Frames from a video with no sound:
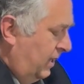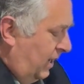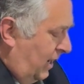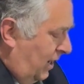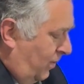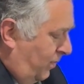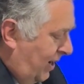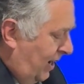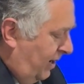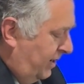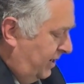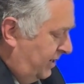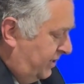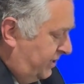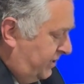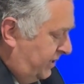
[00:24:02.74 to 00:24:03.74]

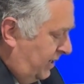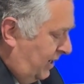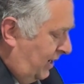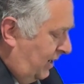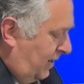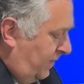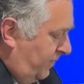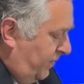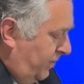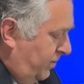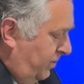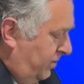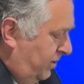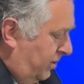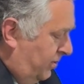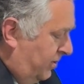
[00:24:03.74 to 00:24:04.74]
awareness of
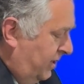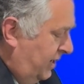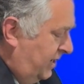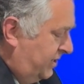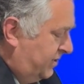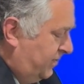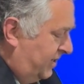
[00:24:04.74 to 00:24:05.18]
who the Lord is.